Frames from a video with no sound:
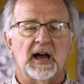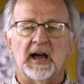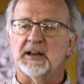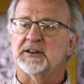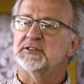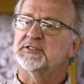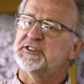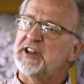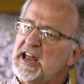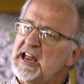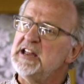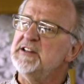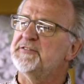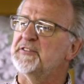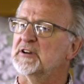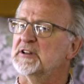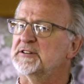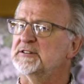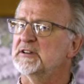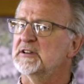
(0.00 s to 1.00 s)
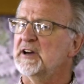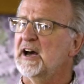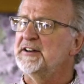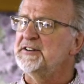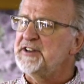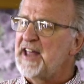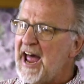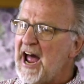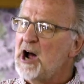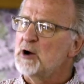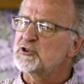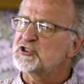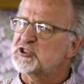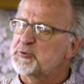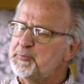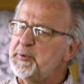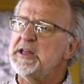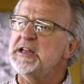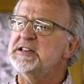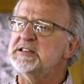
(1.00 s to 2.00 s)
And David, now
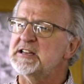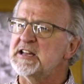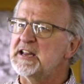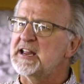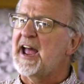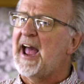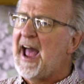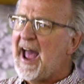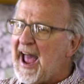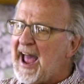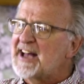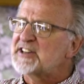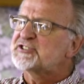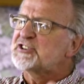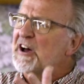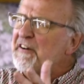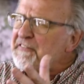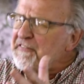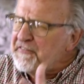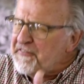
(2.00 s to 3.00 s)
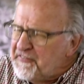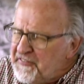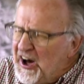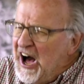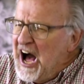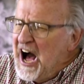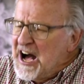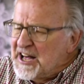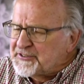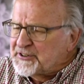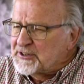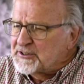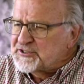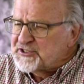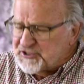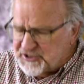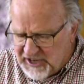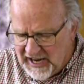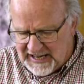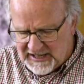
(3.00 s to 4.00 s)
speaking as a father,
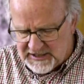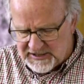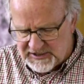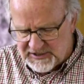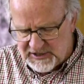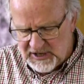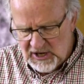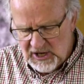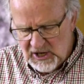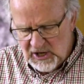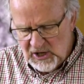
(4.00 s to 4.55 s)
says